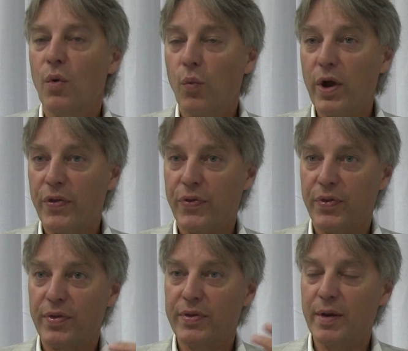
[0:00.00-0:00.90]
With
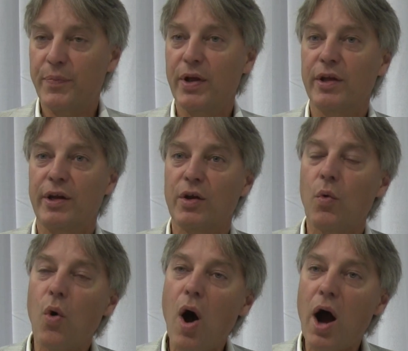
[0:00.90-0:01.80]
the ability to
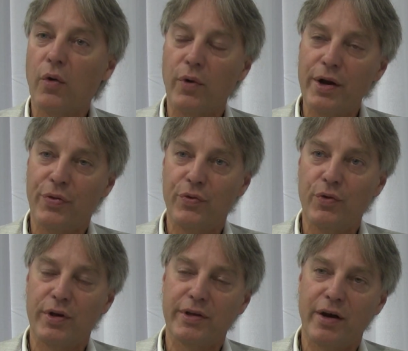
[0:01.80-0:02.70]
walk right
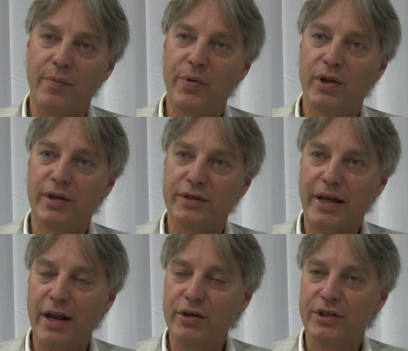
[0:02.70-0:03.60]
through an entire building's
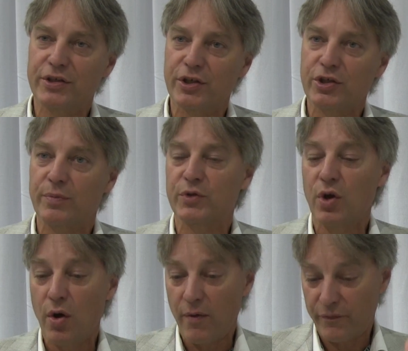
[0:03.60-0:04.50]
energy systems
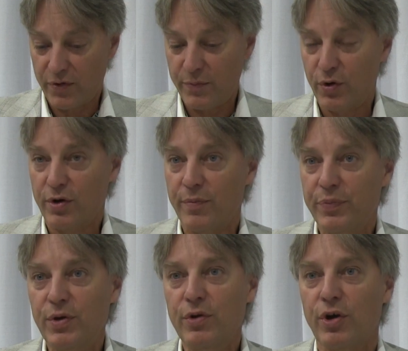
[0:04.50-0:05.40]
from your
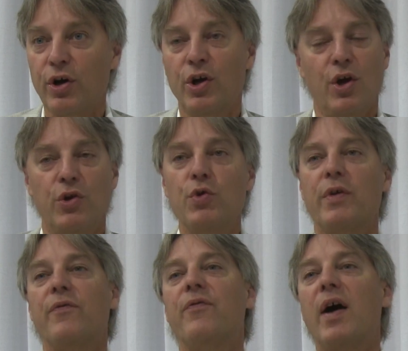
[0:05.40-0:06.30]
computer, you
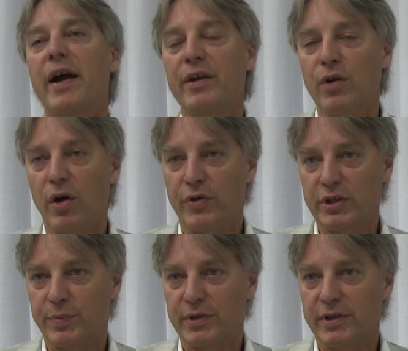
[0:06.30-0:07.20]
can find all
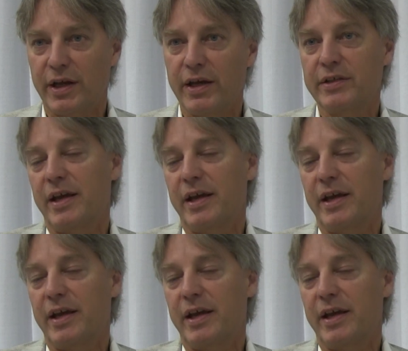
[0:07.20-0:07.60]
these mistakes.